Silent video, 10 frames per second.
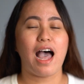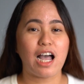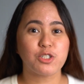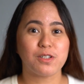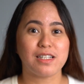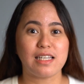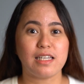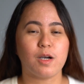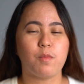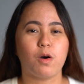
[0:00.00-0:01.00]

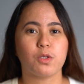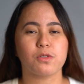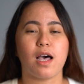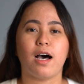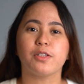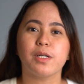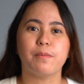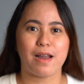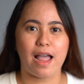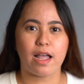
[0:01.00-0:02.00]
Actually, among those other
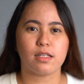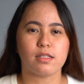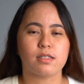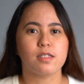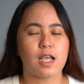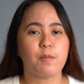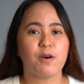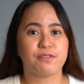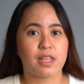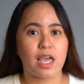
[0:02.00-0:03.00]
brands, some
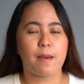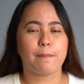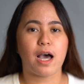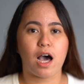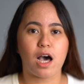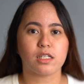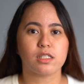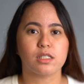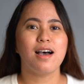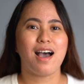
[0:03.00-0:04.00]
of them
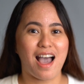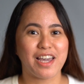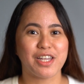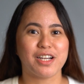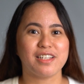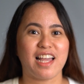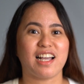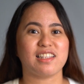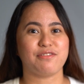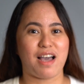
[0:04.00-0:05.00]
has higher
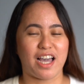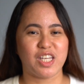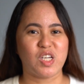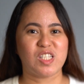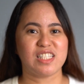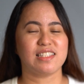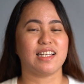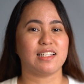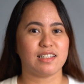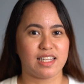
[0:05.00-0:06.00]
negative ions
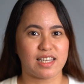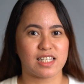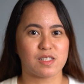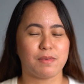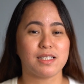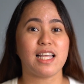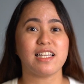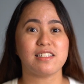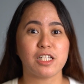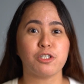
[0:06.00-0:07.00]
than this, but
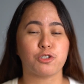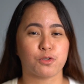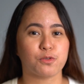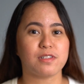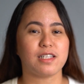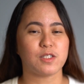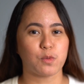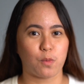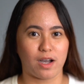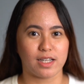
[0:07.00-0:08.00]
I still chose this
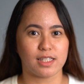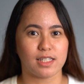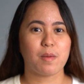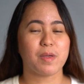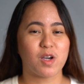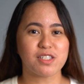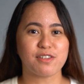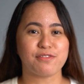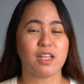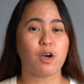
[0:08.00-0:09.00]
one because
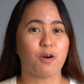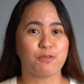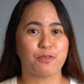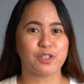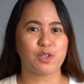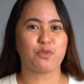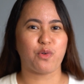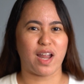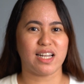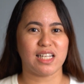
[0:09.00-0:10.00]
of the comfort of
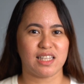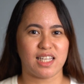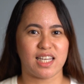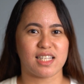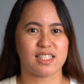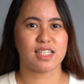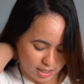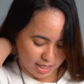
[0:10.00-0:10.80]
wearing this.